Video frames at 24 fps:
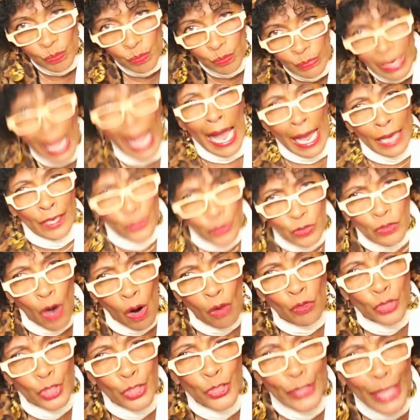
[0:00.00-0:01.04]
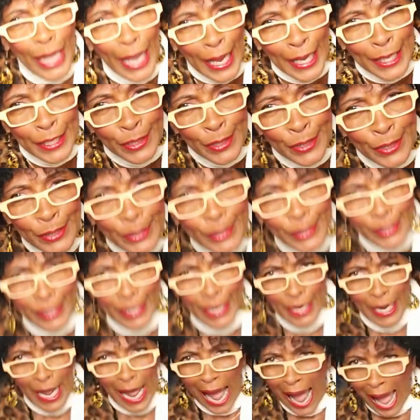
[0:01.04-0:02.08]
How you gonna do that?
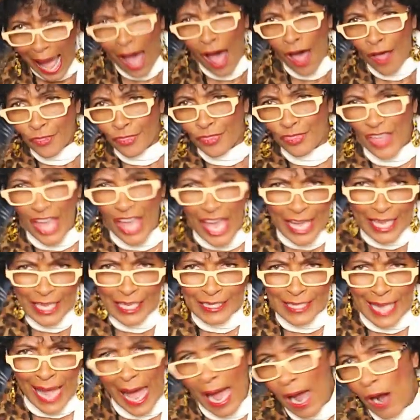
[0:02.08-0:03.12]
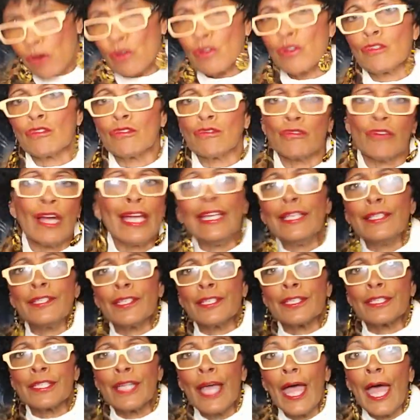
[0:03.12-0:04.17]
I think it's outrageous.